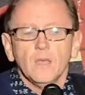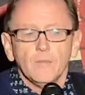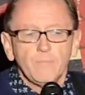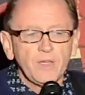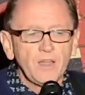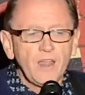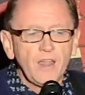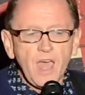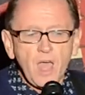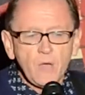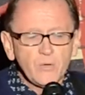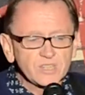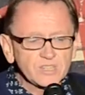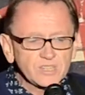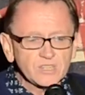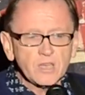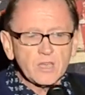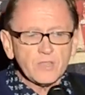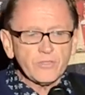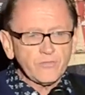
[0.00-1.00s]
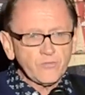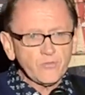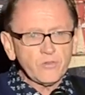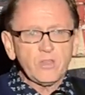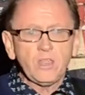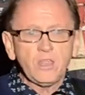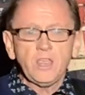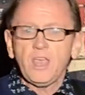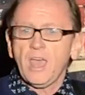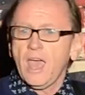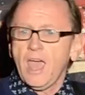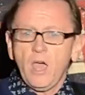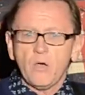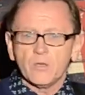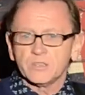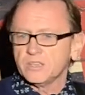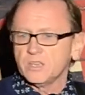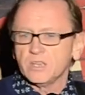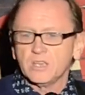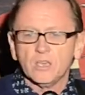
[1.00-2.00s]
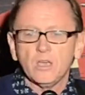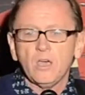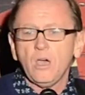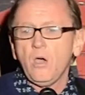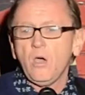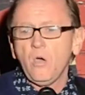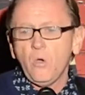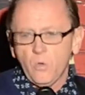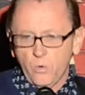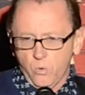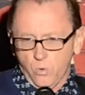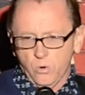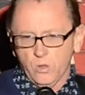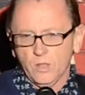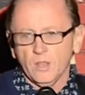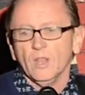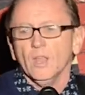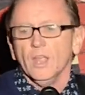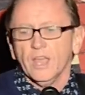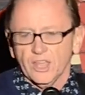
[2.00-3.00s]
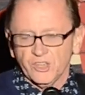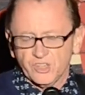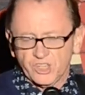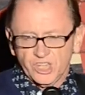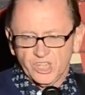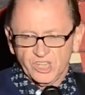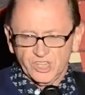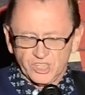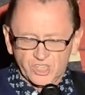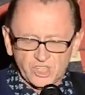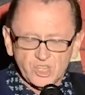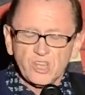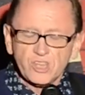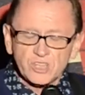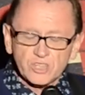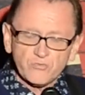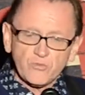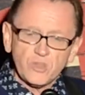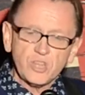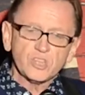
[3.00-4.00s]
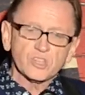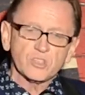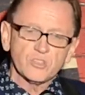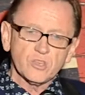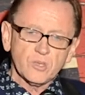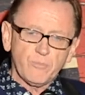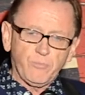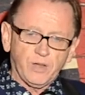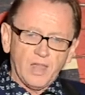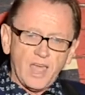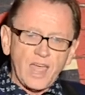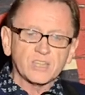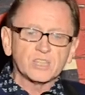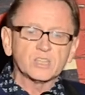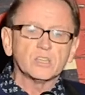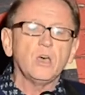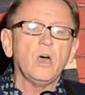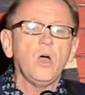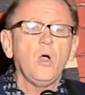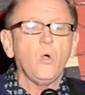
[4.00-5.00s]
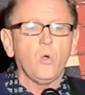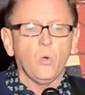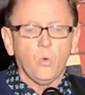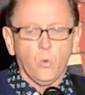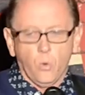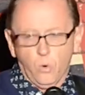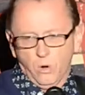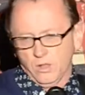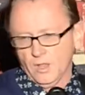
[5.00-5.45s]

But I was done 3 hours ago, and she's just reached the plateau.